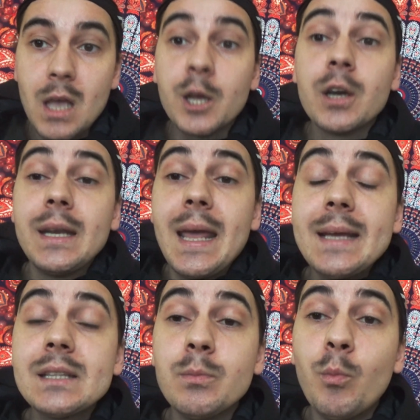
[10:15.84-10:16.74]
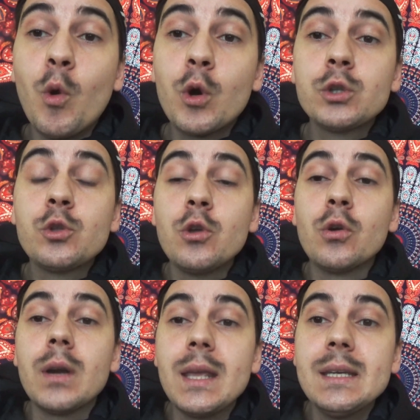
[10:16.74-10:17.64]
connect more to
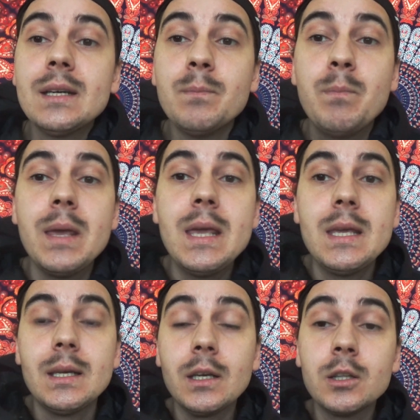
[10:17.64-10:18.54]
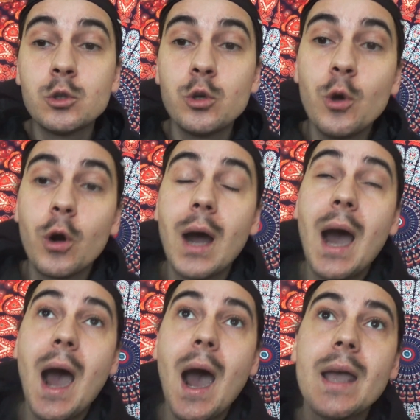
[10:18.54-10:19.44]
your inner being to your
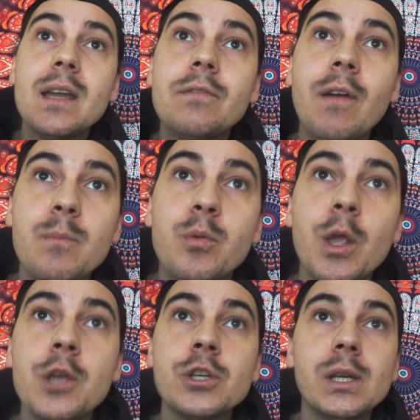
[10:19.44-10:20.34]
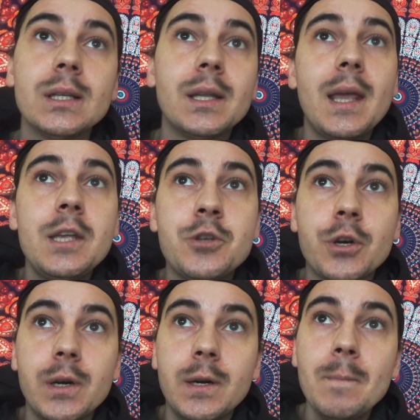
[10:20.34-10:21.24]
higher vibrational
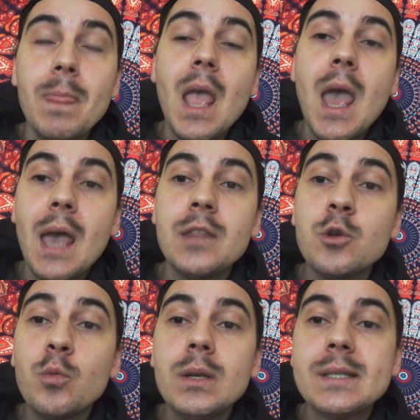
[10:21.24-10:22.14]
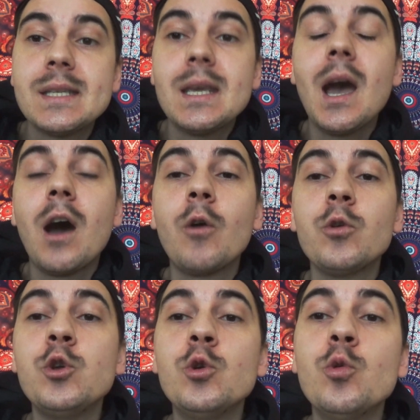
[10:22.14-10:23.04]
nature and you will see how
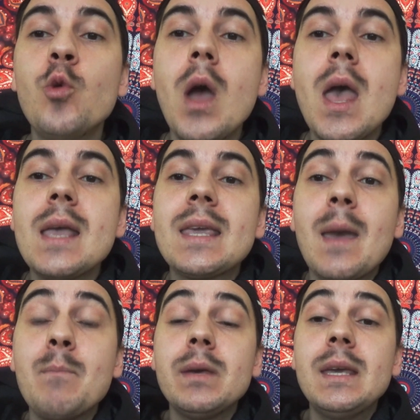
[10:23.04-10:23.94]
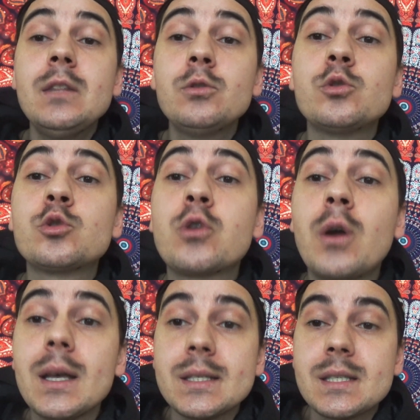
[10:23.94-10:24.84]
you can begin to
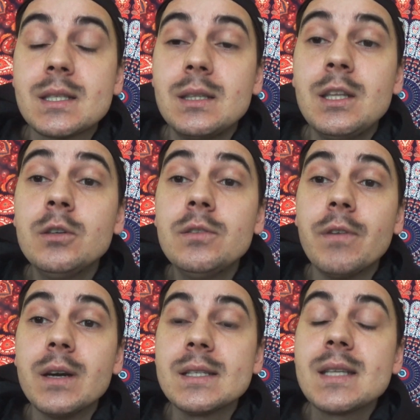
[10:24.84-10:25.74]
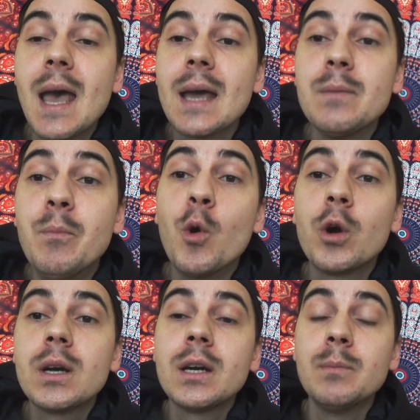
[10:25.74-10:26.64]
trust the universe at a
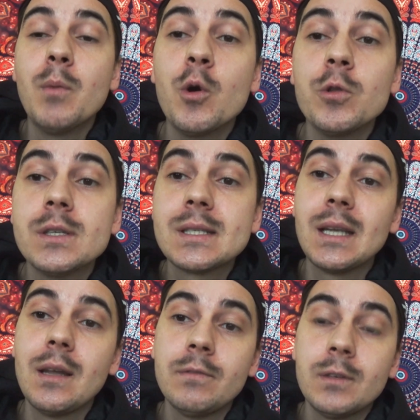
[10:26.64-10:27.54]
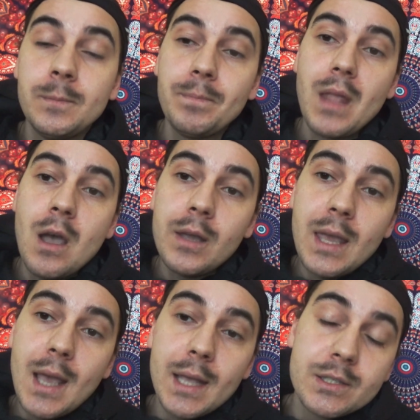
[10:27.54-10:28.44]
more harmonious level.
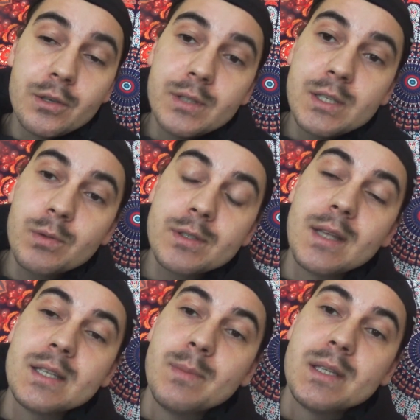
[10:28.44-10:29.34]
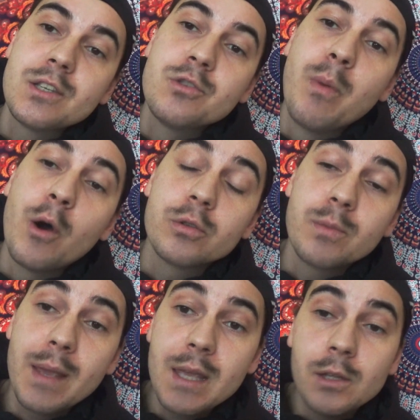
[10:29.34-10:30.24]
Okay guys, so this was this message
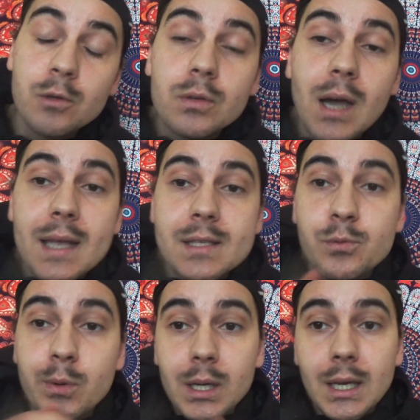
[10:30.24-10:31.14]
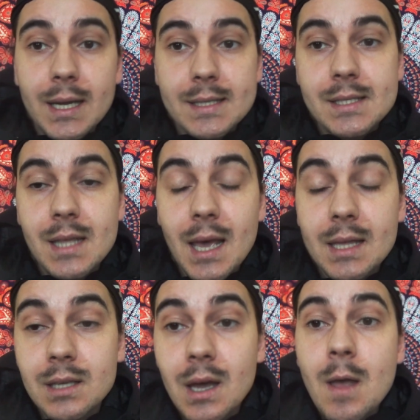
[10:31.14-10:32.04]
about making you guys realize
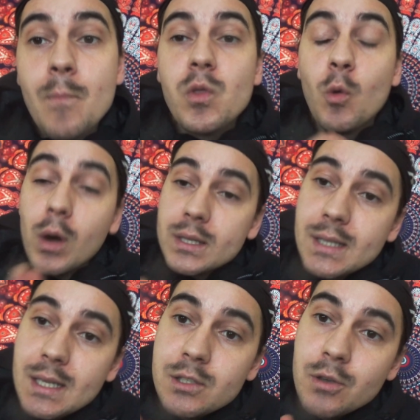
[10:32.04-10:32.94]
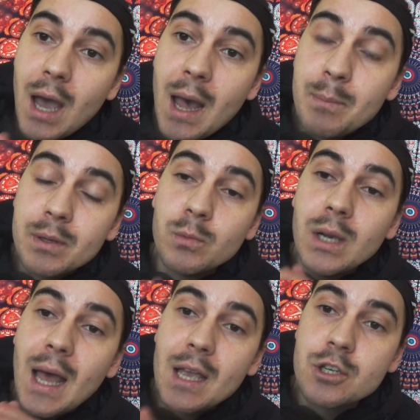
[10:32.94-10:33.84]
that what needs to happen
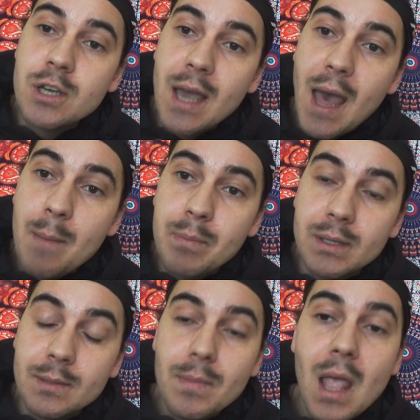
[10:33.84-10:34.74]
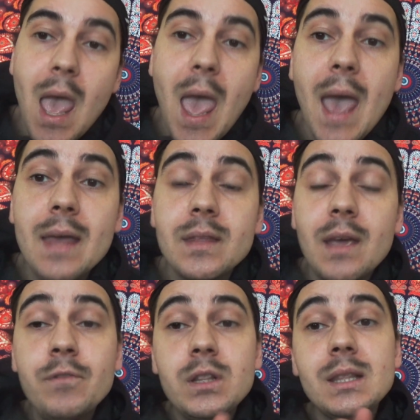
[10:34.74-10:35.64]
will actually happen. And
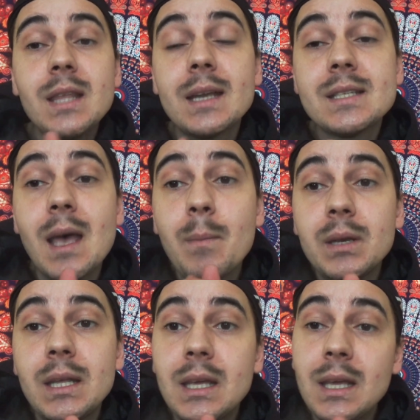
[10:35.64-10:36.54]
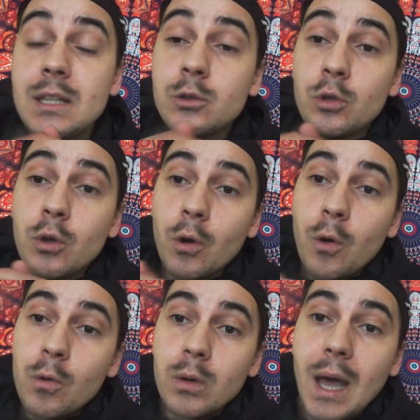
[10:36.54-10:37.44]
everything that is happening into your
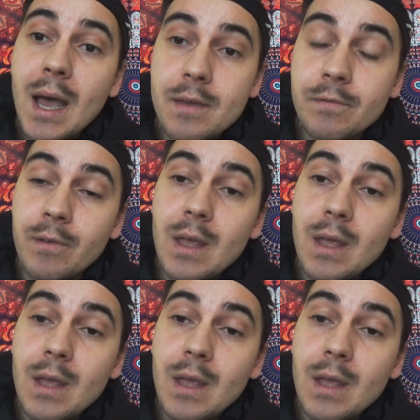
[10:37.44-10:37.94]
own life